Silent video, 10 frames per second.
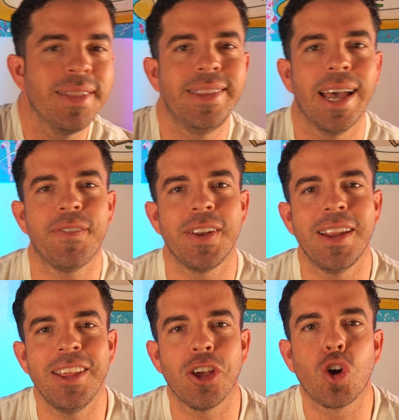
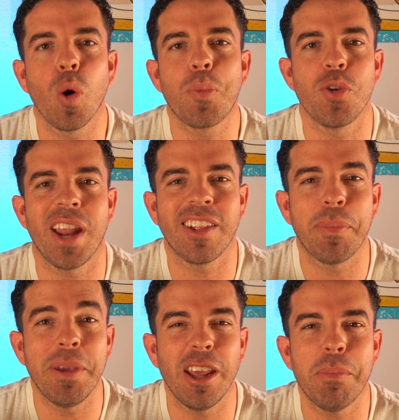Definitely the GoPro
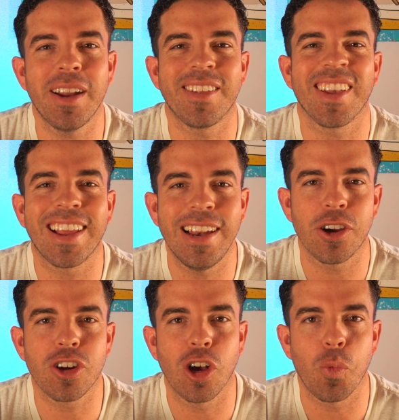9's media mod is a
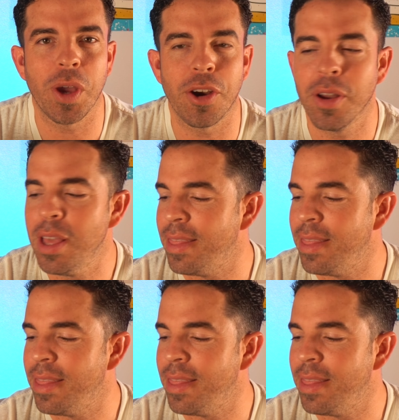clear-cut winner.